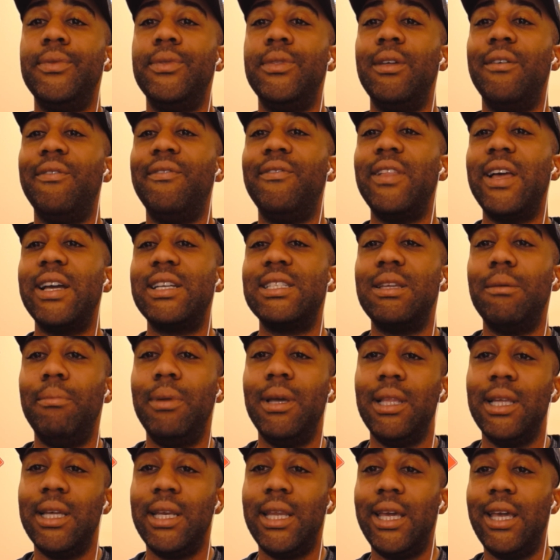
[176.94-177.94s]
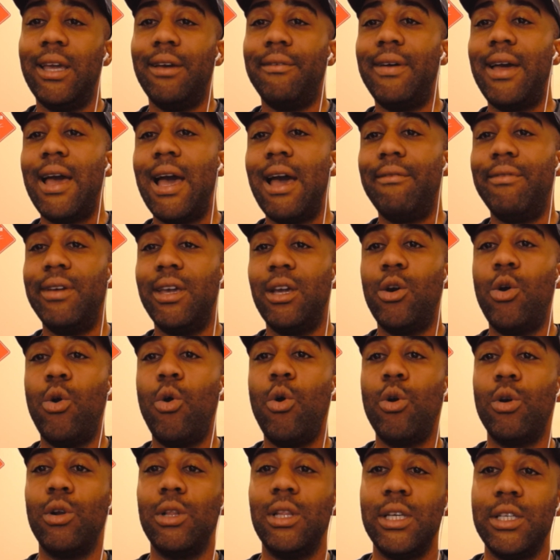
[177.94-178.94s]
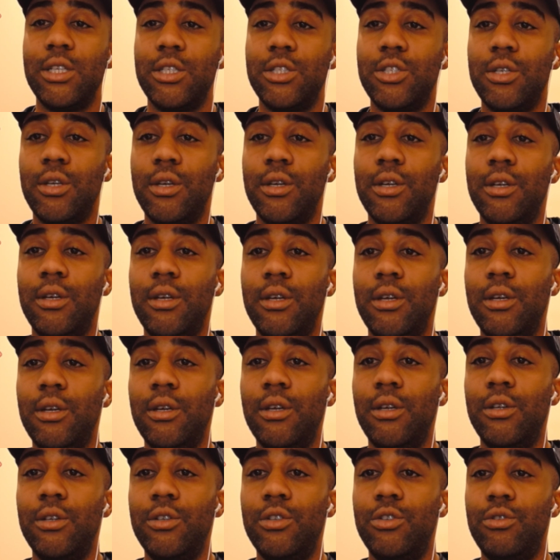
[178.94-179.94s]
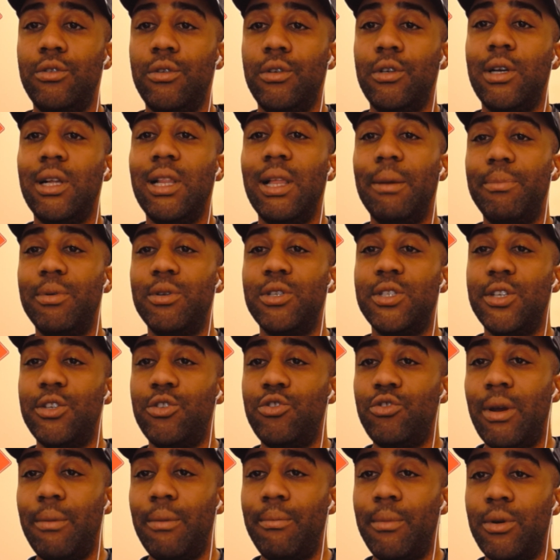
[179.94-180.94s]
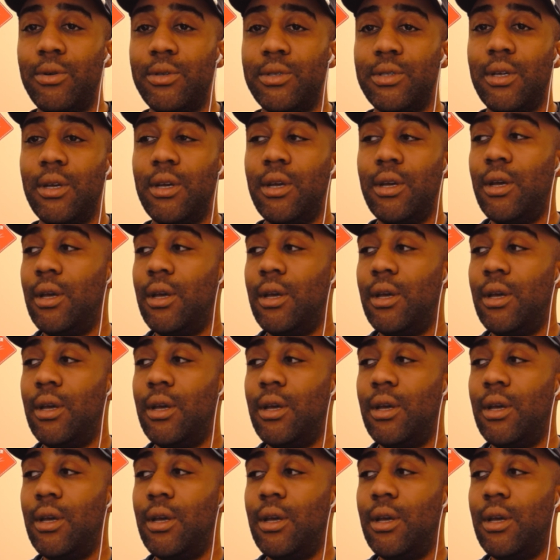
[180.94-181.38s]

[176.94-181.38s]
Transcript: The flexibility of having cordless clippers and trimmers,